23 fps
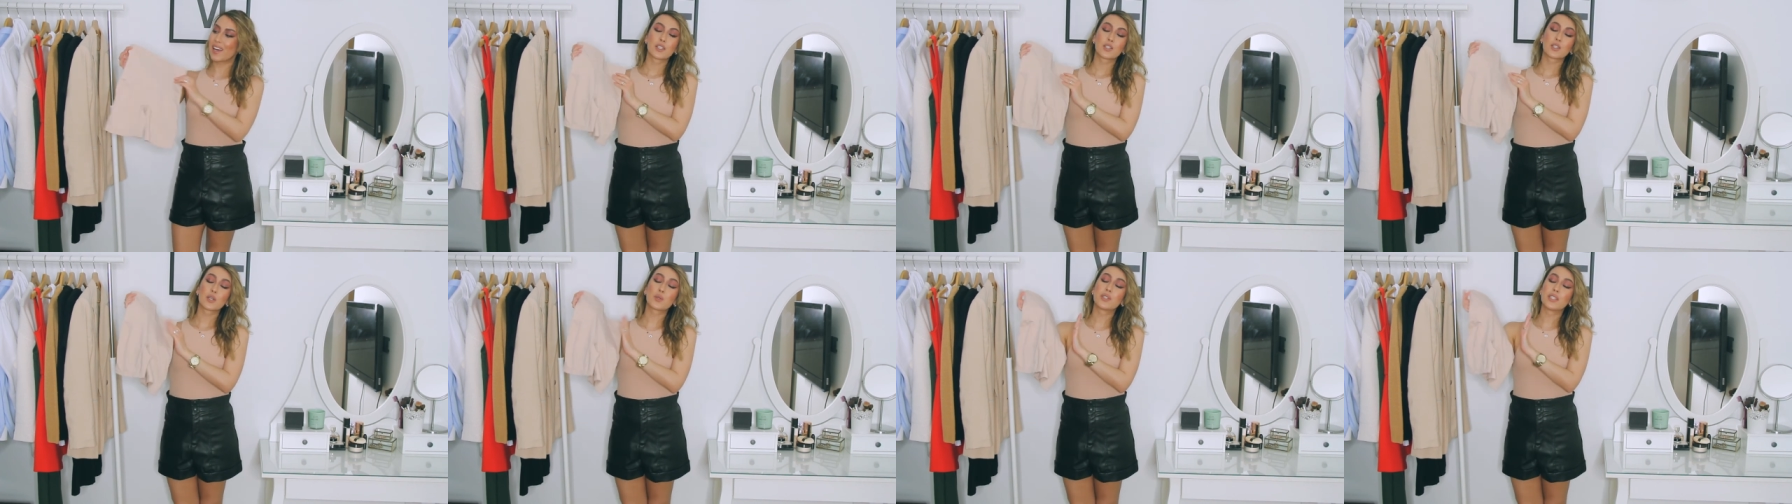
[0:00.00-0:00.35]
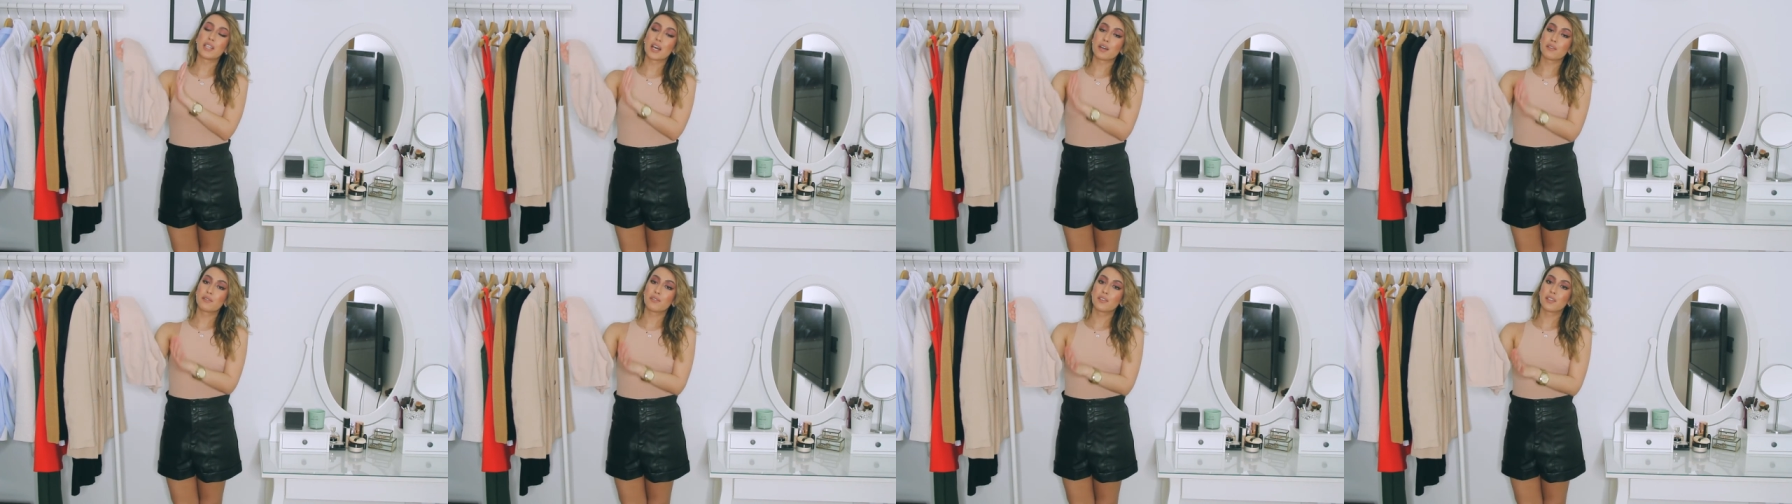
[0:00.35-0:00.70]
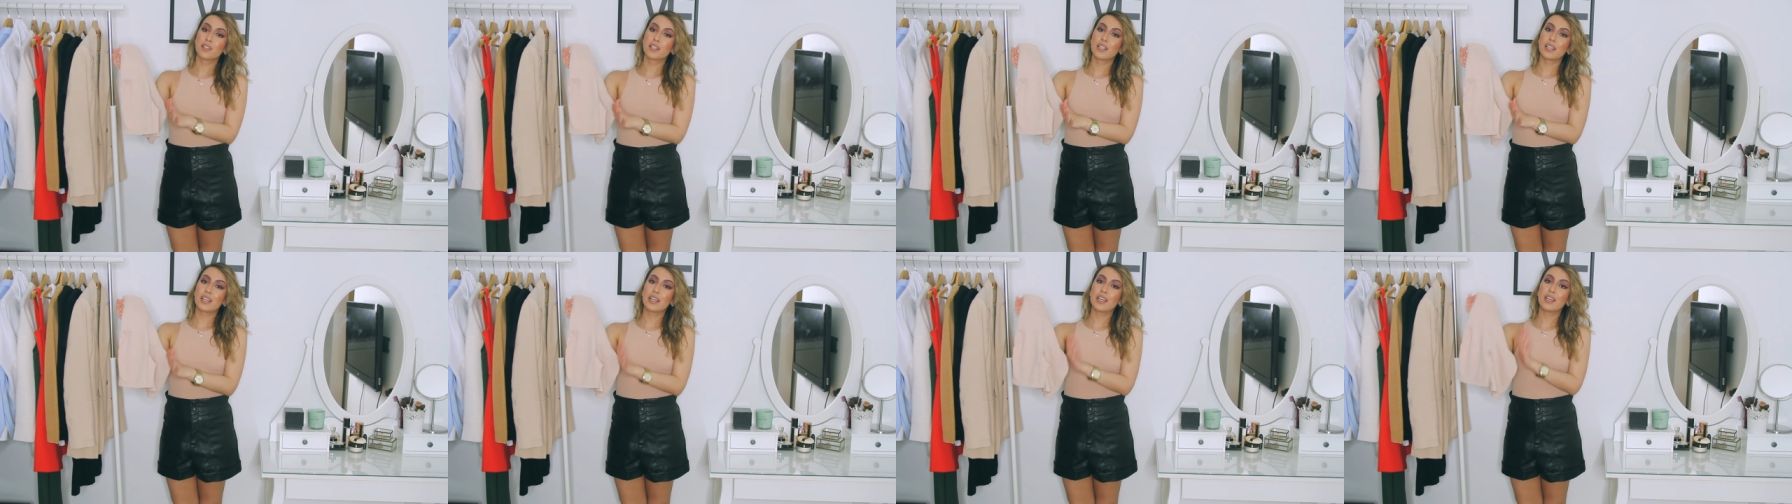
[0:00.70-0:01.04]
So
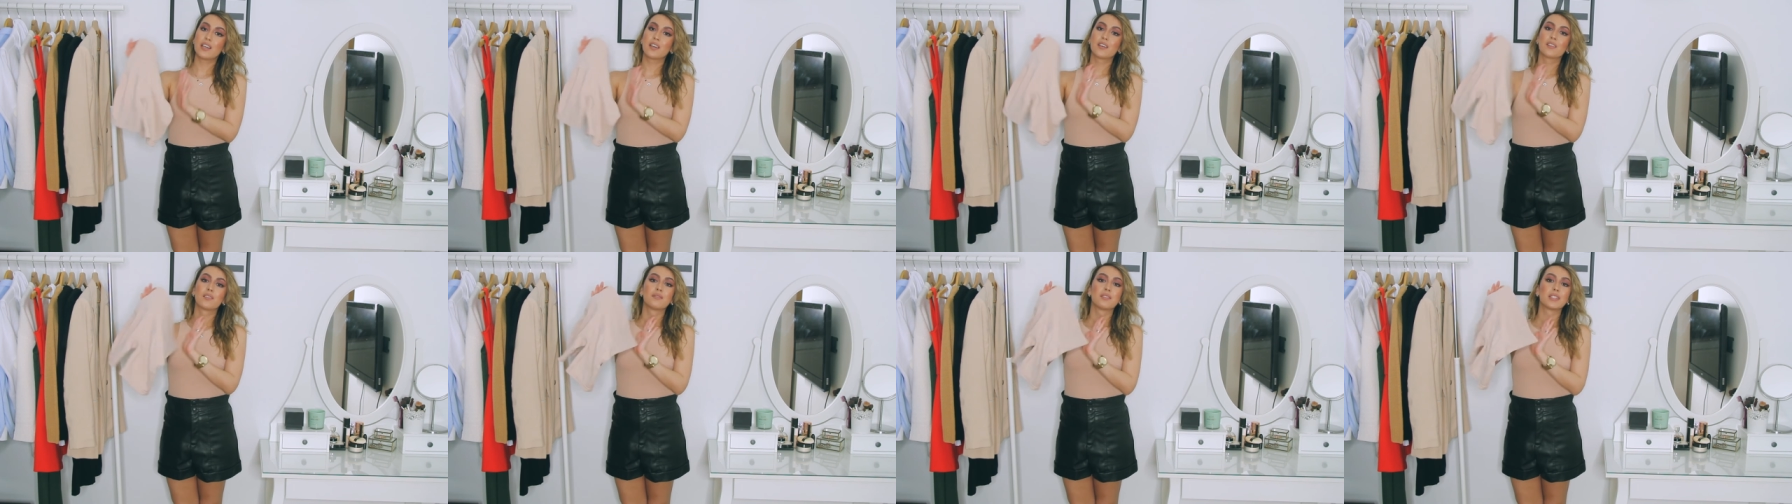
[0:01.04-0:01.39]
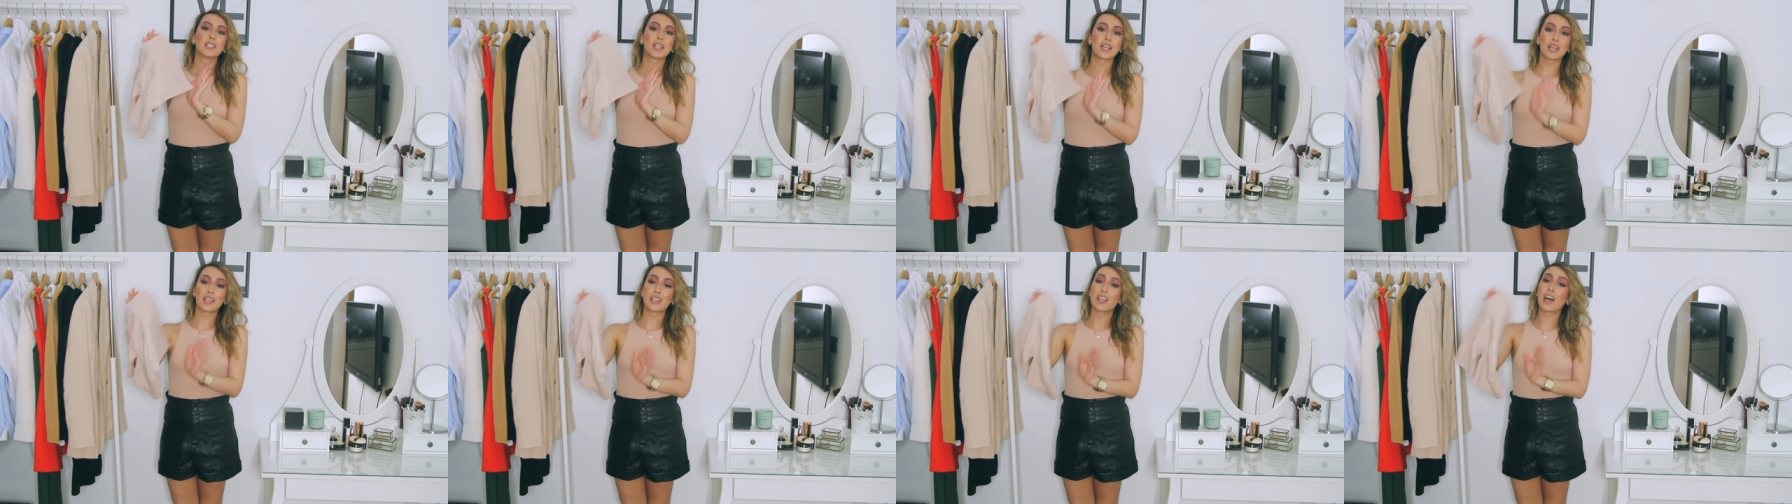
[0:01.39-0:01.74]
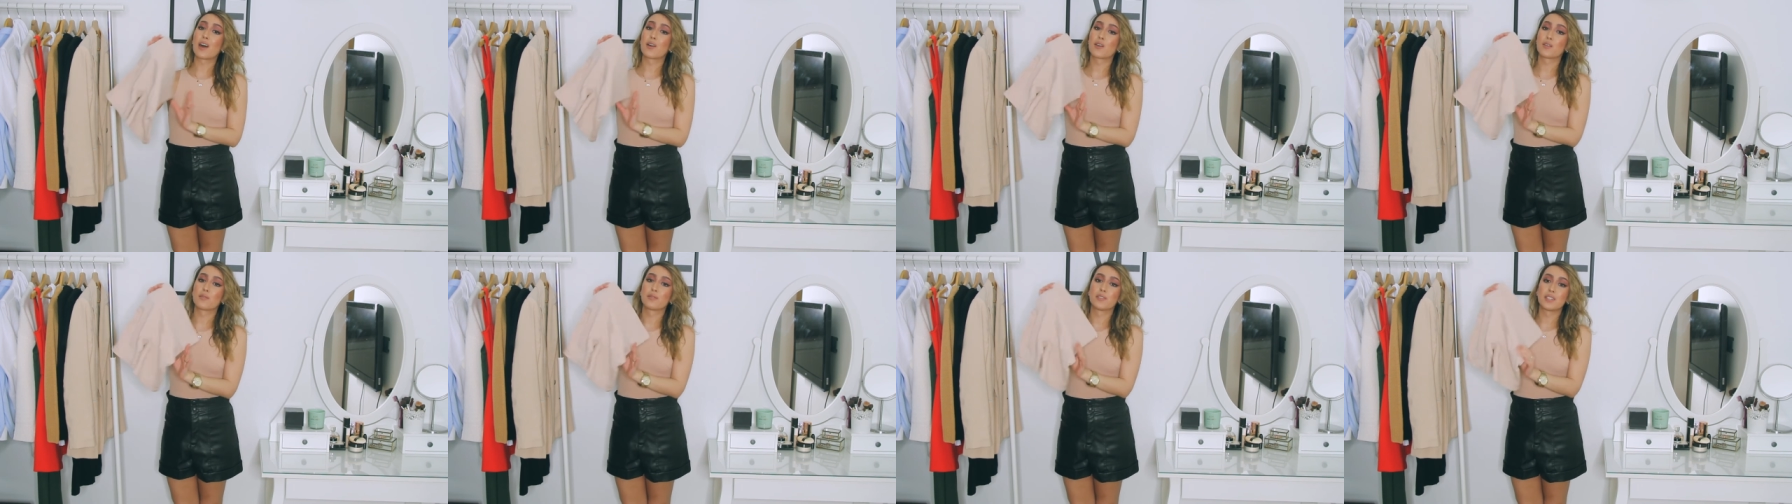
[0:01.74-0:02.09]
definitely 10
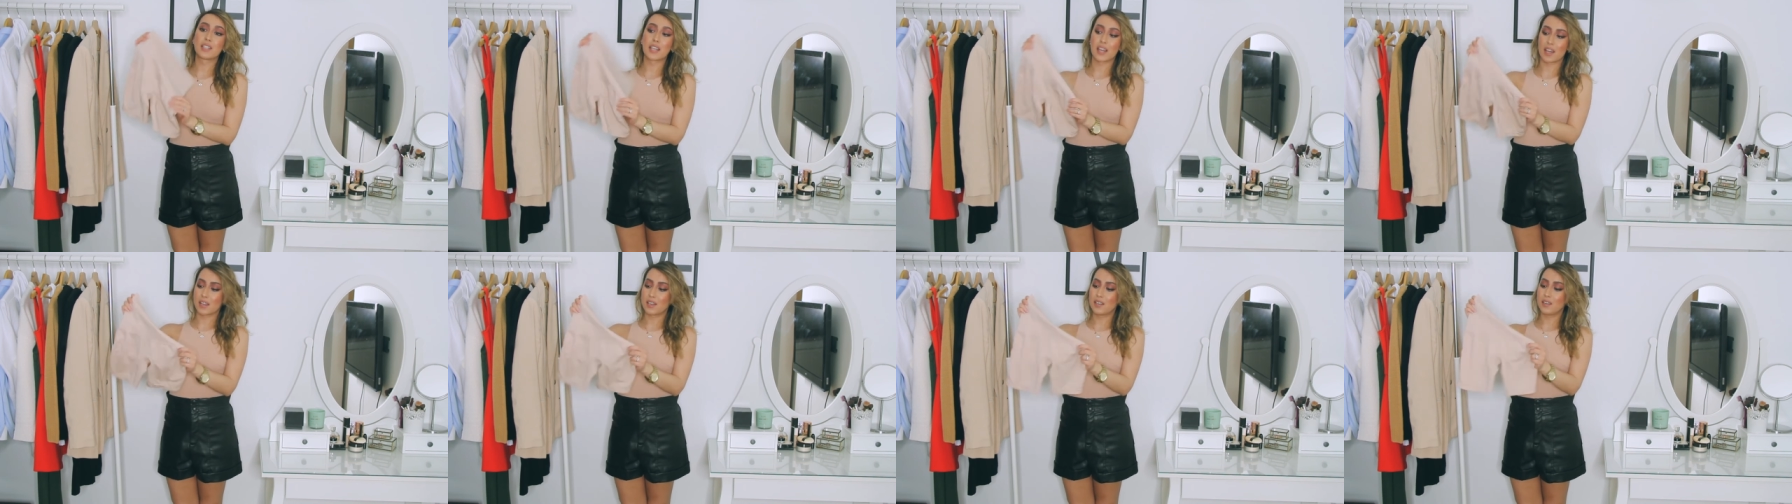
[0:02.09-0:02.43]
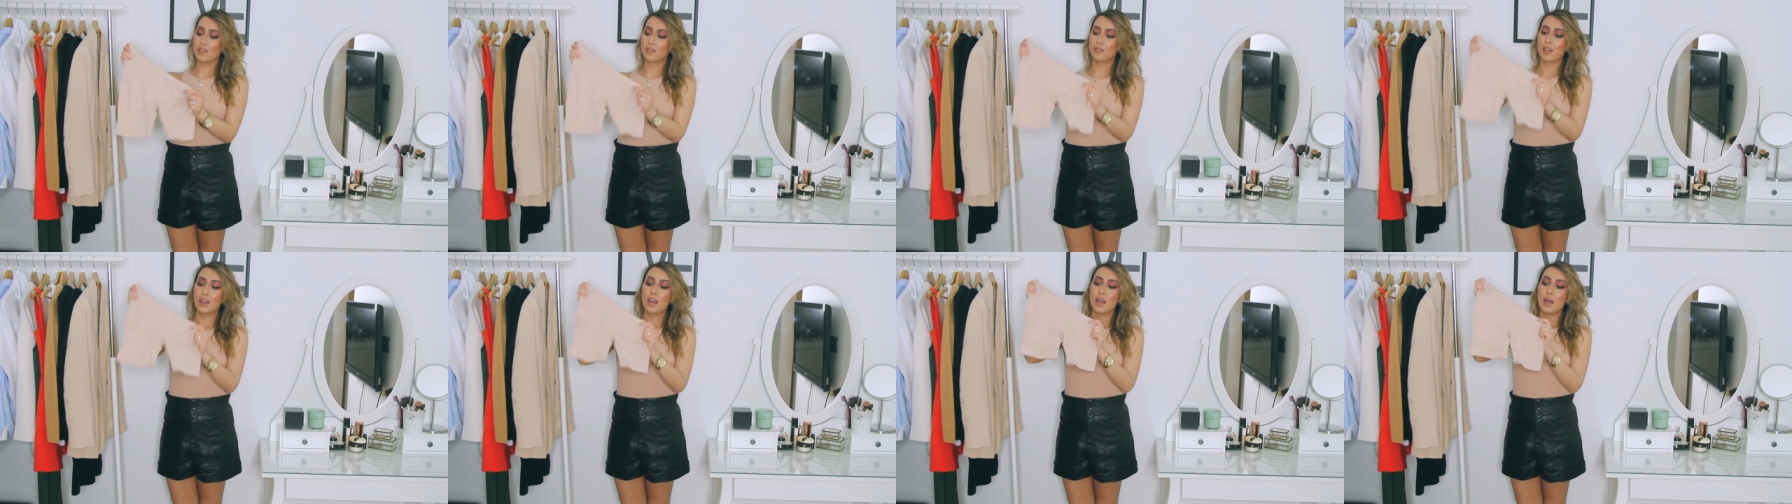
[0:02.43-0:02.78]
out of 10.